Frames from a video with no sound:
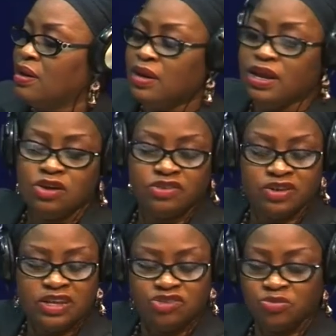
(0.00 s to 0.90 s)
Now you also
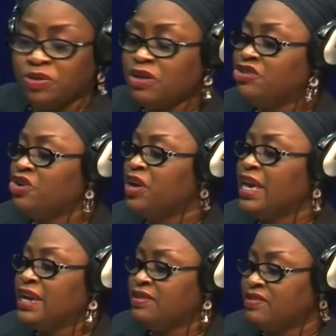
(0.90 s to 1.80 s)
need to build your
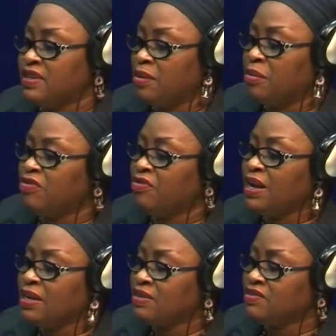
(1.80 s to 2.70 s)
A team.
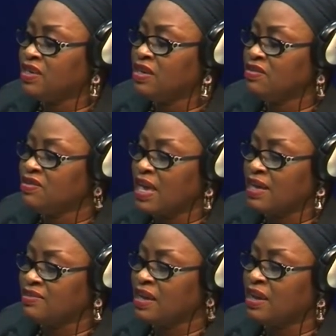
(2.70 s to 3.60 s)
Finding the skill
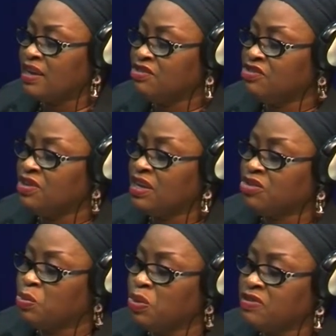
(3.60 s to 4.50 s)
sets and attitude that
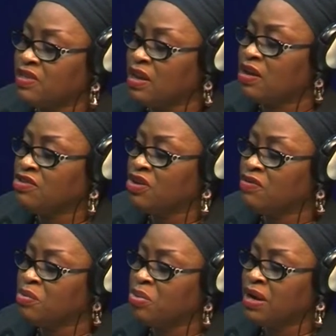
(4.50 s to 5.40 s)
supports the culture
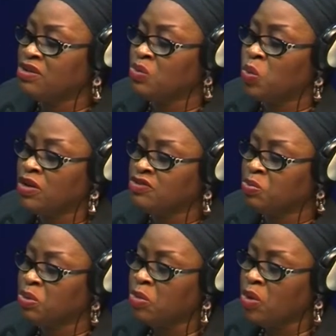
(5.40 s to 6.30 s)
of the brand you want to
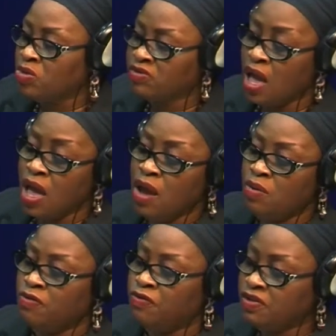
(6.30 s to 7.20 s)
promote
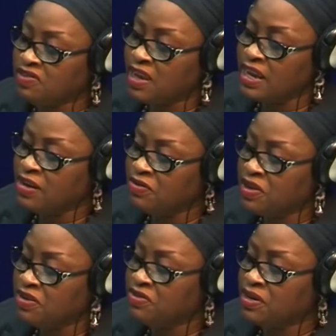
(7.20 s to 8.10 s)
will foster
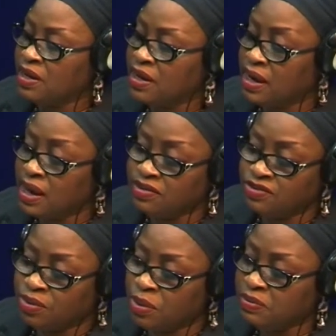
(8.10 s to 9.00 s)
innovation and
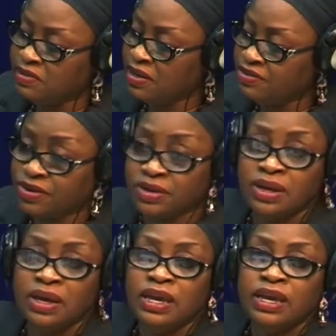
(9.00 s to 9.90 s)
enhance your reputation.
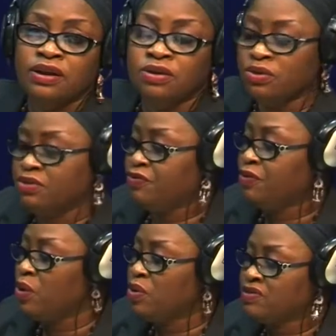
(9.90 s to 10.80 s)
Include
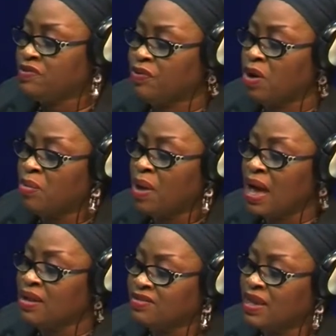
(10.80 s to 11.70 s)
folks from
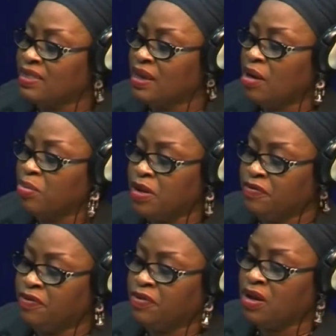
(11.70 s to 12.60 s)
outside the company
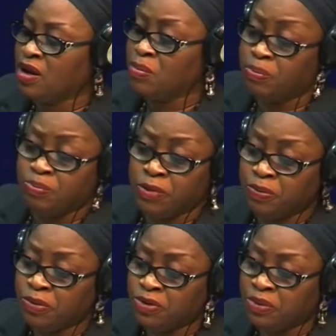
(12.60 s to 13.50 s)
for the
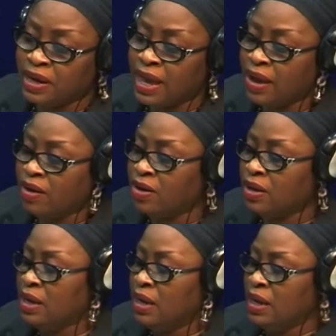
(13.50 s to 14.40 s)
people you rely on.
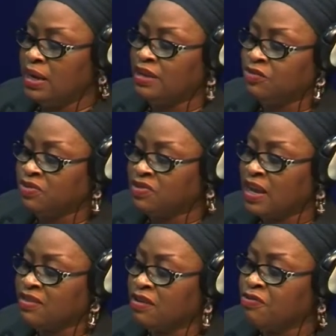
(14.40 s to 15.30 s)
That will
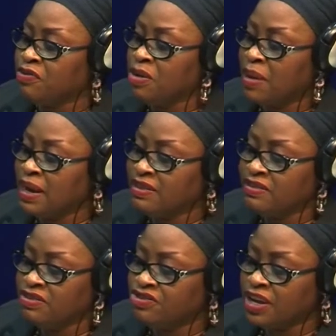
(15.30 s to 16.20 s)
start a free
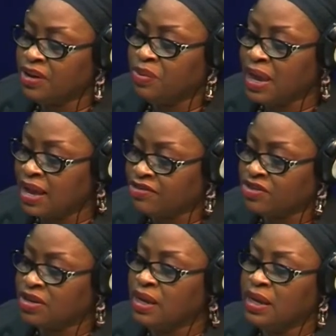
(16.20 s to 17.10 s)
marketing chain
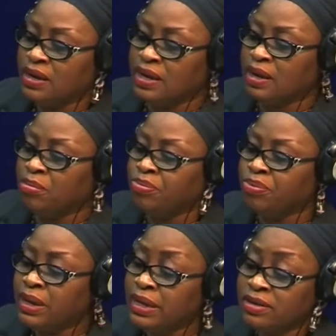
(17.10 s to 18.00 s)
reaction that can
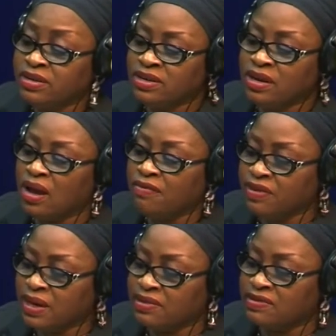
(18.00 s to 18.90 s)
build
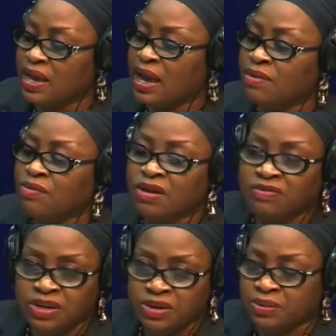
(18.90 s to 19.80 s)
confidence and
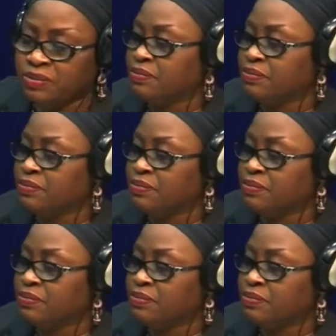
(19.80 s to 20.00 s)
revenue.